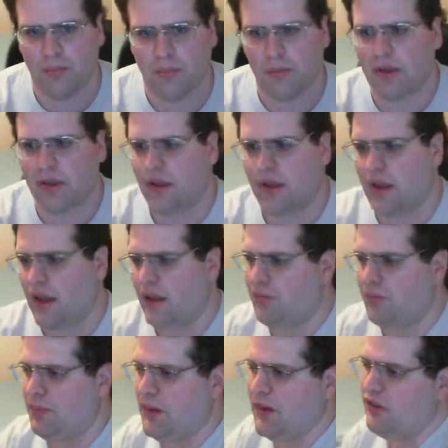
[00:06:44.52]
Brittany likes
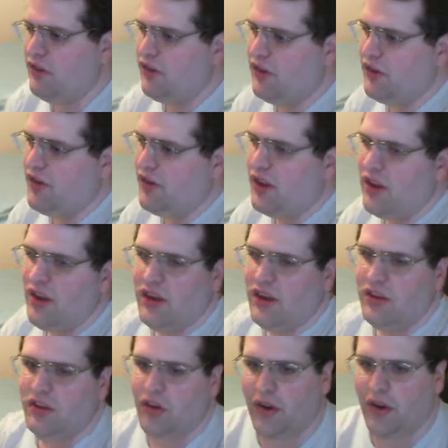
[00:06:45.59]
peaches,
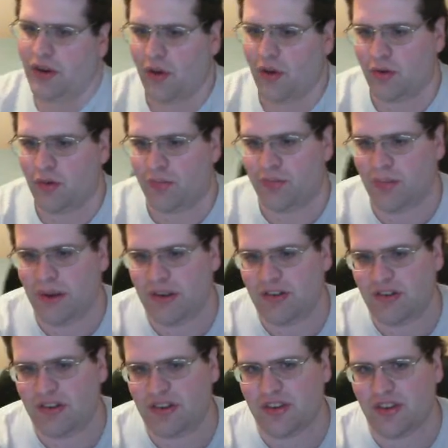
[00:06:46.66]
so I call her
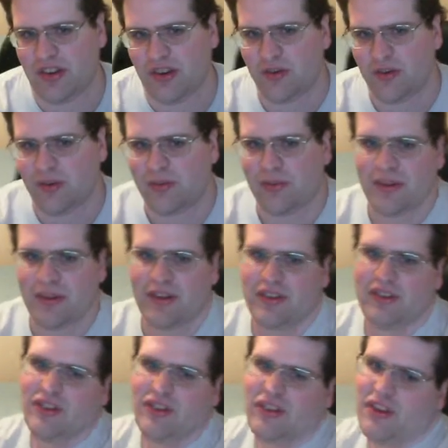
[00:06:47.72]
Peachy Snuggles
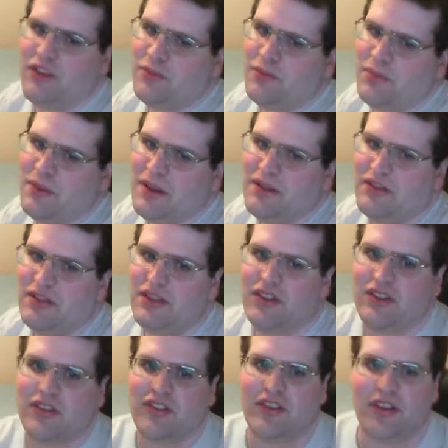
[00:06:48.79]
because she loves peaches
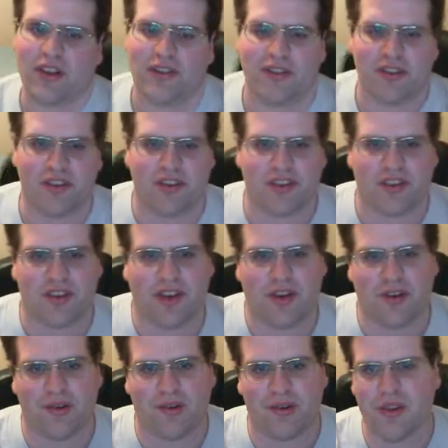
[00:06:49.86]
and she loves to
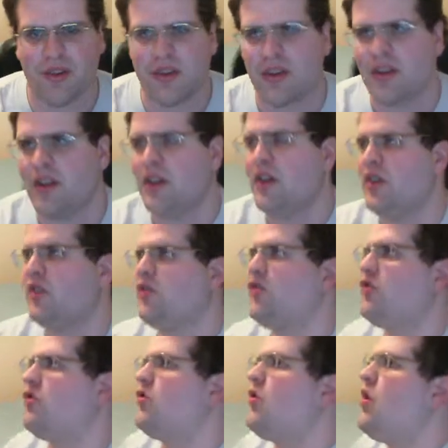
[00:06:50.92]
snuggle.
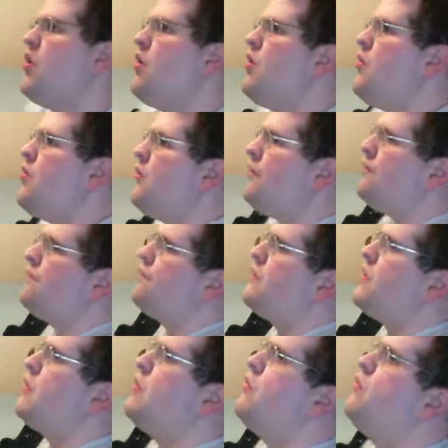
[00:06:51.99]
So
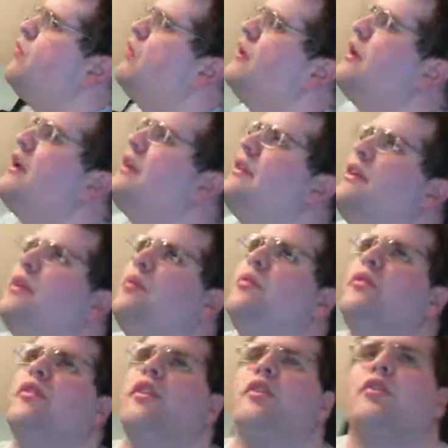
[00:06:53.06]
what I did
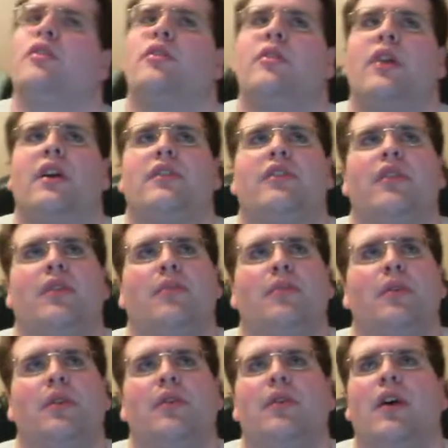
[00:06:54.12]
was I took her out to the
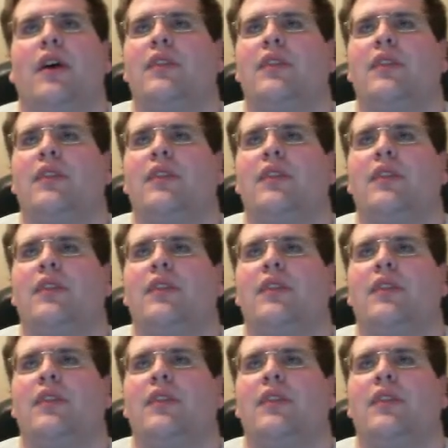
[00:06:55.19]
mall